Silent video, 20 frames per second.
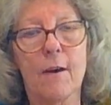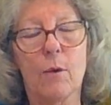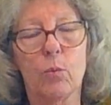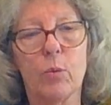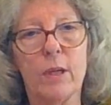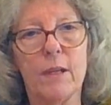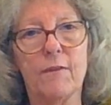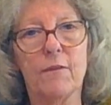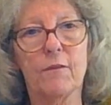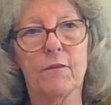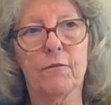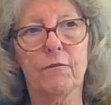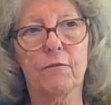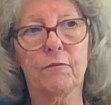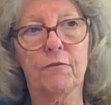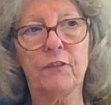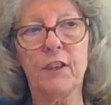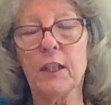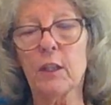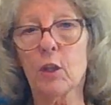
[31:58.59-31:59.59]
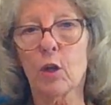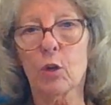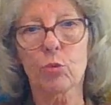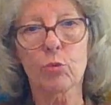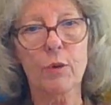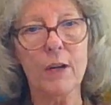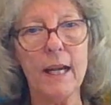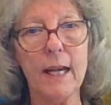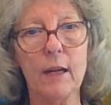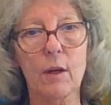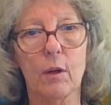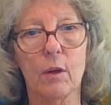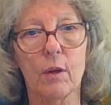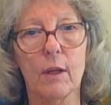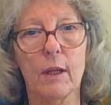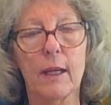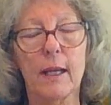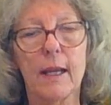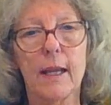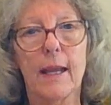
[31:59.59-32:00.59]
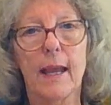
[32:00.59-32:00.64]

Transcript: we feel are real.